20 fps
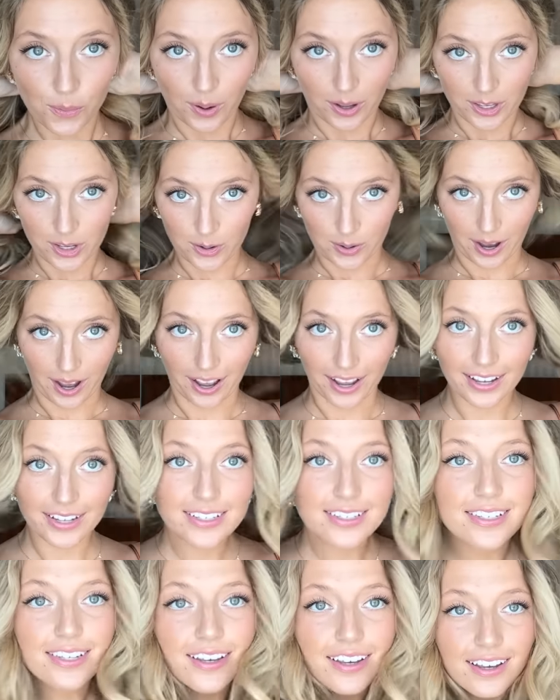Well, you
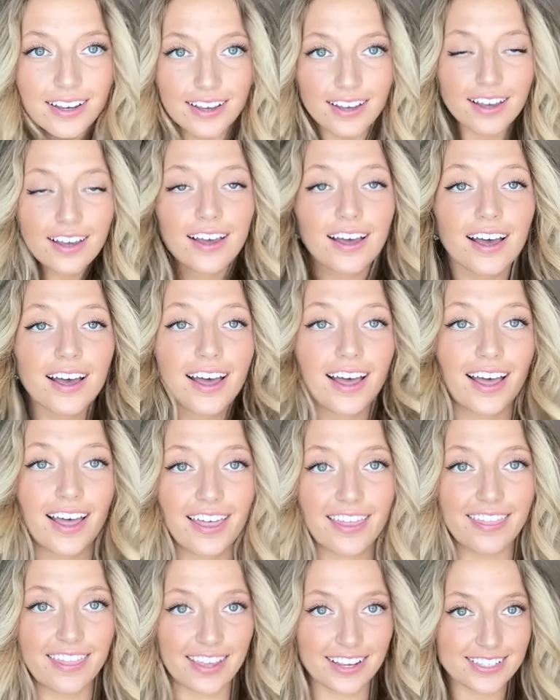guys,
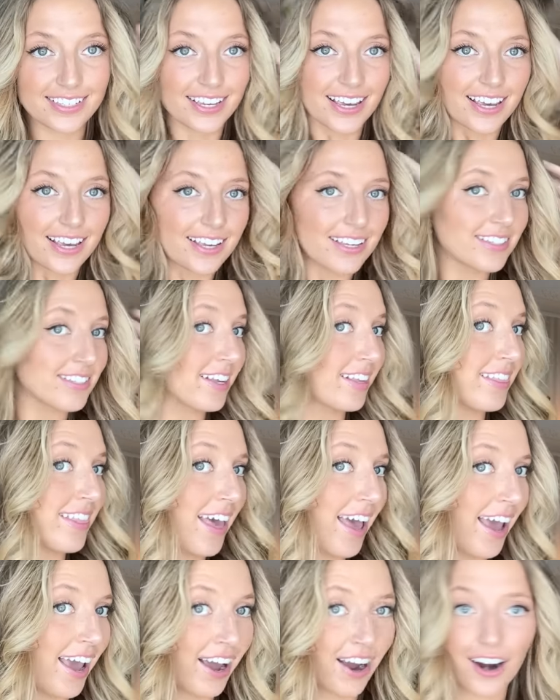this is the
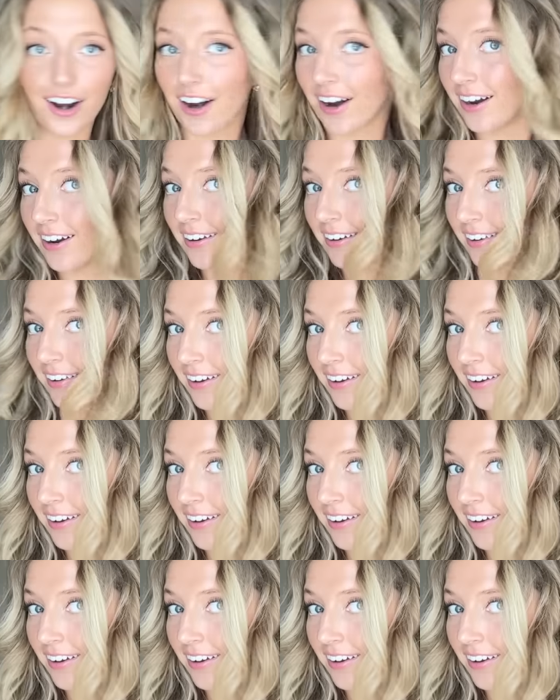hair.